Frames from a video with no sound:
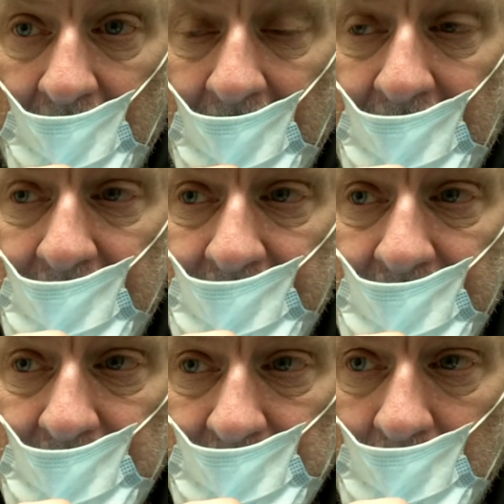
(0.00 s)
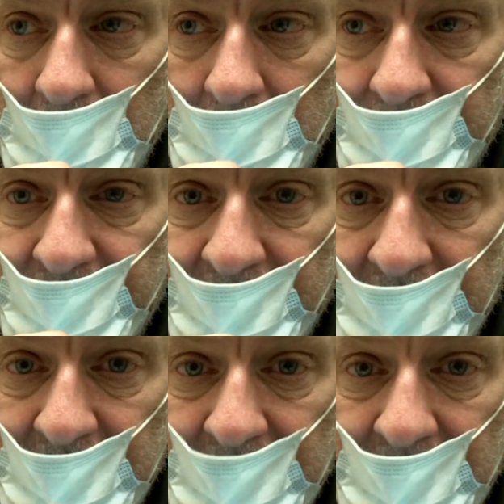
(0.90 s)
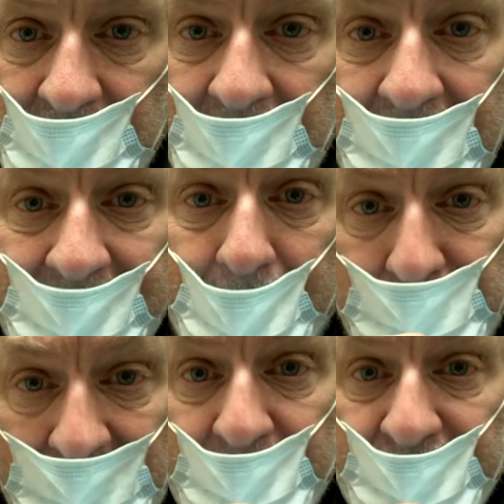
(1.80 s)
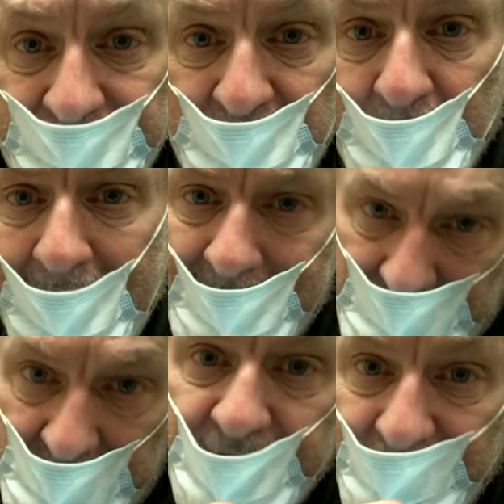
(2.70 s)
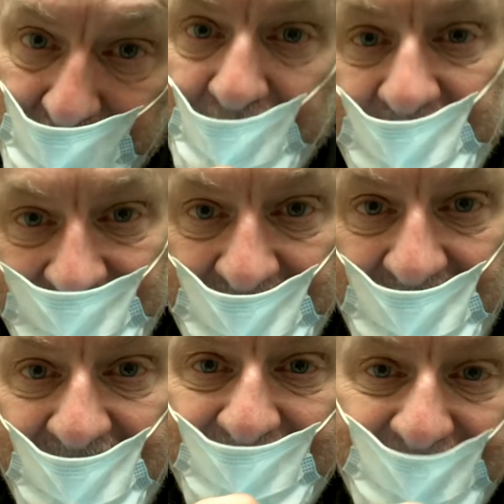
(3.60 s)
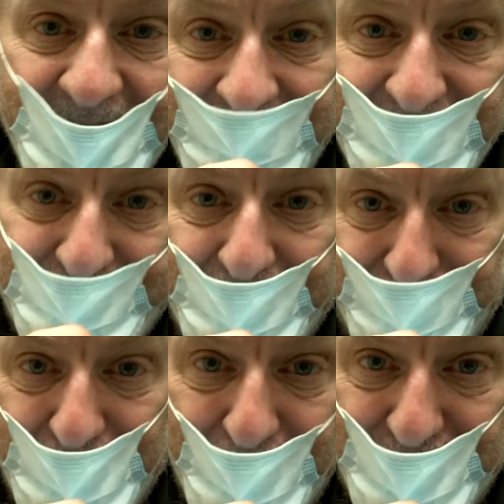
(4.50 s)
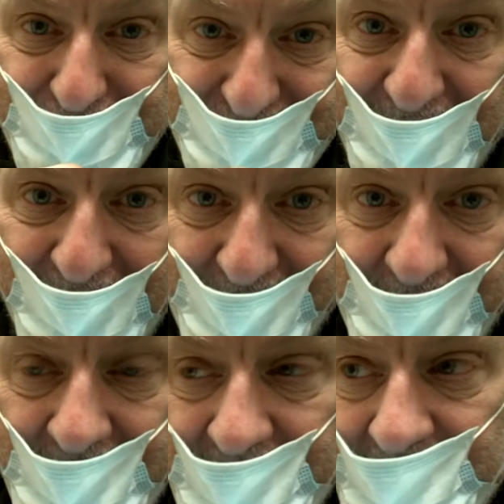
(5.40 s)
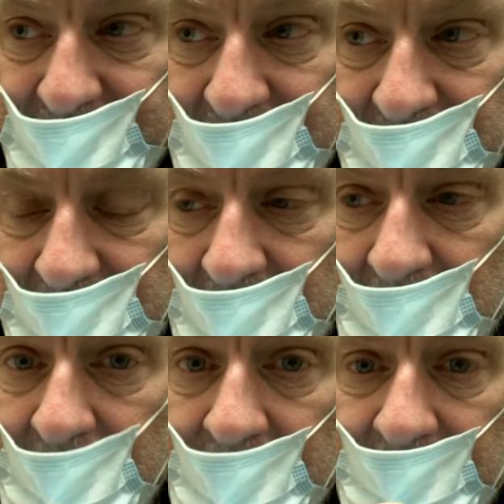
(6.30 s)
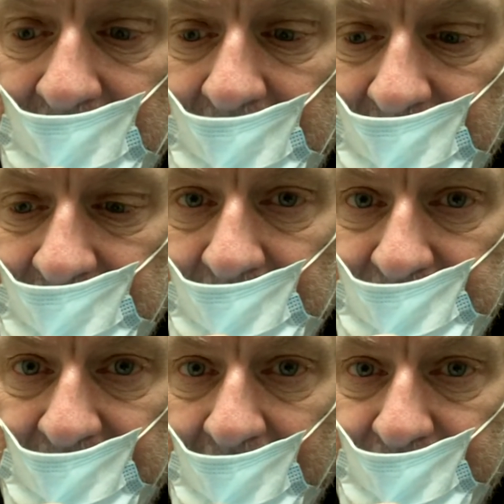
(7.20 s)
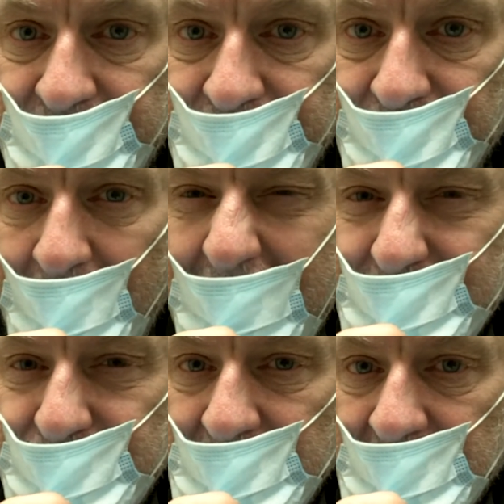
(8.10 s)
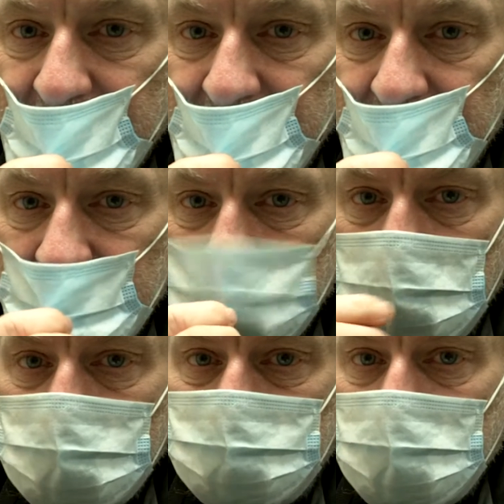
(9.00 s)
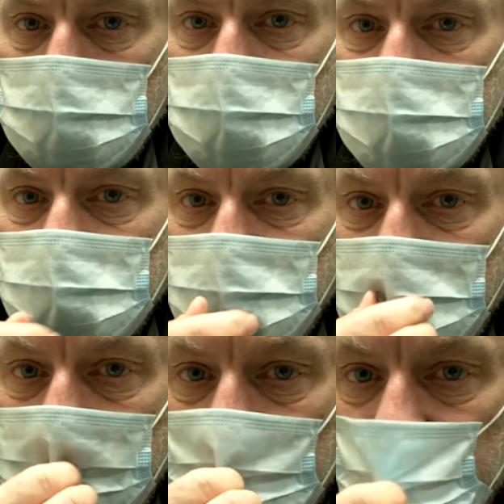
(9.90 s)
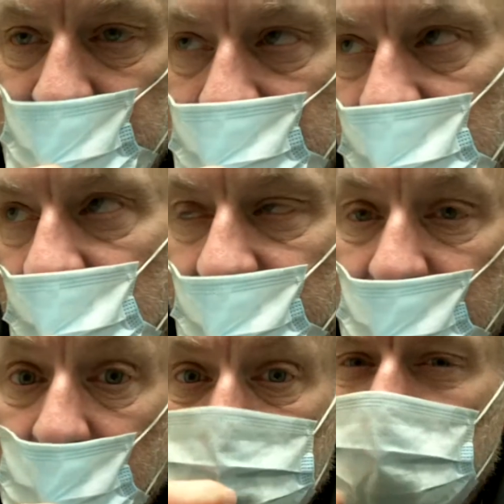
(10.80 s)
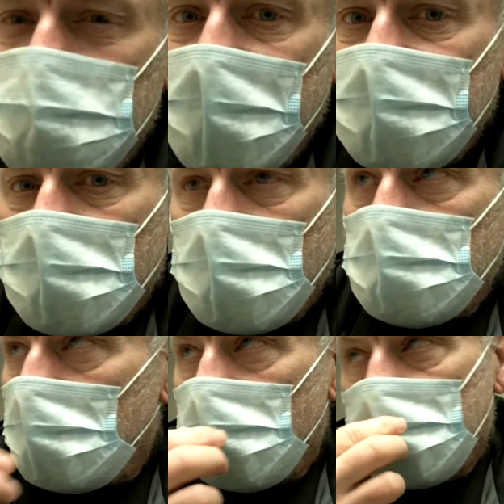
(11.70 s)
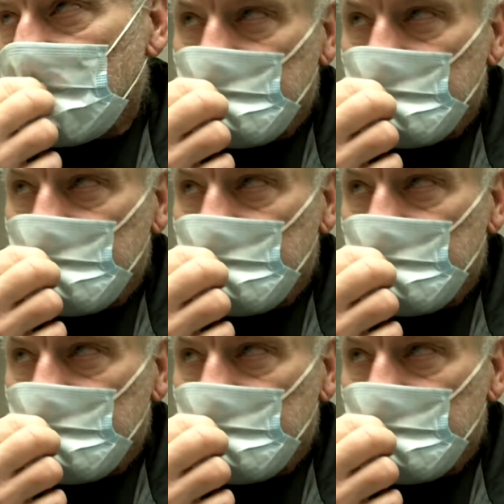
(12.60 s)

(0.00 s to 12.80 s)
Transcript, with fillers: I love, and I'll probably still outlive you. The truth is known. And take fried chicken and dip it in that. Tomato, oh my